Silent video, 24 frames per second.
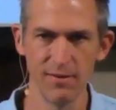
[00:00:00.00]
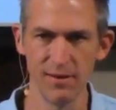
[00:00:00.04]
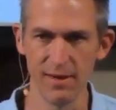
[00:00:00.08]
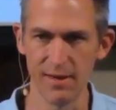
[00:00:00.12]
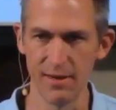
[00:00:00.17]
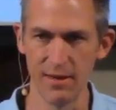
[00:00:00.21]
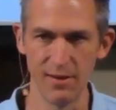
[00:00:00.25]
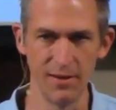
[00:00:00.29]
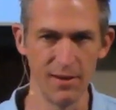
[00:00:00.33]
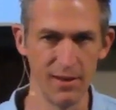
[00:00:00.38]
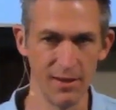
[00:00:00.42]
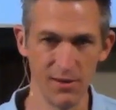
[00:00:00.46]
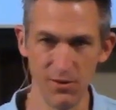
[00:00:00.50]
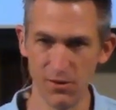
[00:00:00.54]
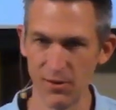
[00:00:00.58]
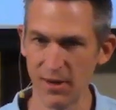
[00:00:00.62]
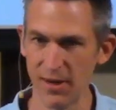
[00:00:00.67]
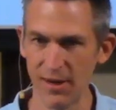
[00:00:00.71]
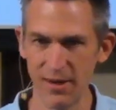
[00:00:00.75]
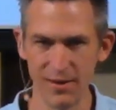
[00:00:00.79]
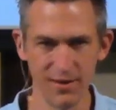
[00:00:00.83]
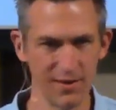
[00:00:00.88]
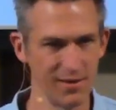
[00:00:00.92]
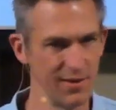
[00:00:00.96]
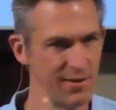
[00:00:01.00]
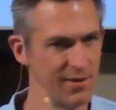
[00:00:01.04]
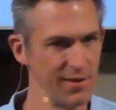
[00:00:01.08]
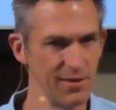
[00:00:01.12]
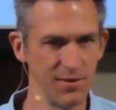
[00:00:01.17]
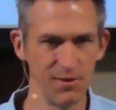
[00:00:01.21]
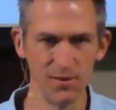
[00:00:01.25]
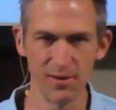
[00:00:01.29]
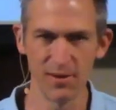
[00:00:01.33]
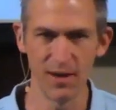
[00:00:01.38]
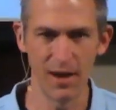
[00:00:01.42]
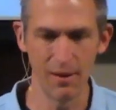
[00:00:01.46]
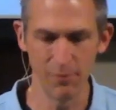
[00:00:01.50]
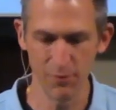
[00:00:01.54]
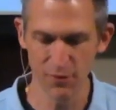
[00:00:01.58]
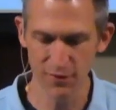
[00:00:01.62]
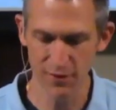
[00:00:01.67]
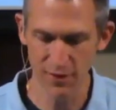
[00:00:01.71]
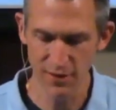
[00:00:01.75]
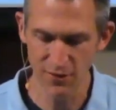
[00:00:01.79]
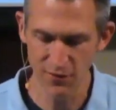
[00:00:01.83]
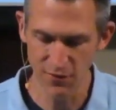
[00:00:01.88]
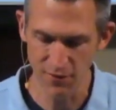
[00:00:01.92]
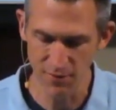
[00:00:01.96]
and I'll let you kind of continue the
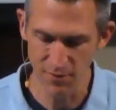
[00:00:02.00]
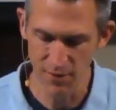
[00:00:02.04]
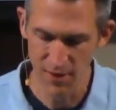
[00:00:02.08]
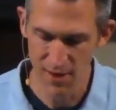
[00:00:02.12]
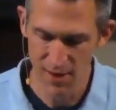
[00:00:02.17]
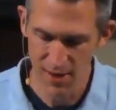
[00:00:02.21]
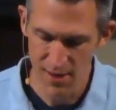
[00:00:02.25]
conversation,